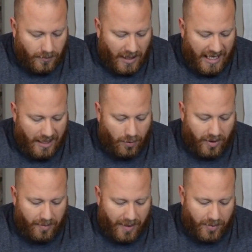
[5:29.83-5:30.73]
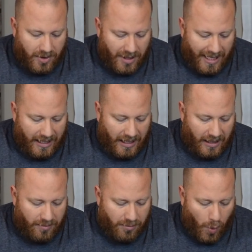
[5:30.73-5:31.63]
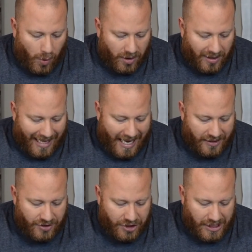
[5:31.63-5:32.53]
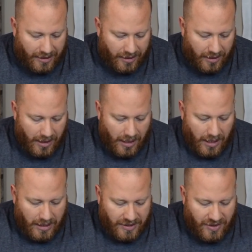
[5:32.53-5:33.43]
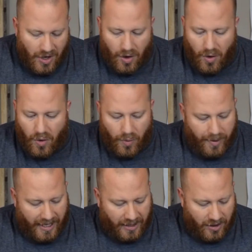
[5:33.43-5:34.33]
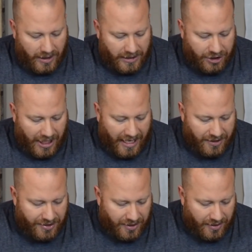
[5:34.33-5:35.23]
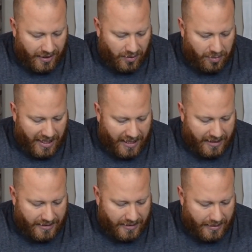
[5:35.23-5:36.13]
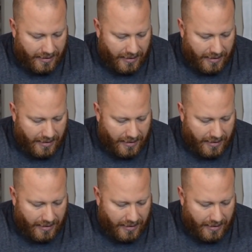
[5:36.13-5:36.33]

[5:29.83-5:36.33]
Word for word: he remembered liking it more last year, so it could have changed a little bit.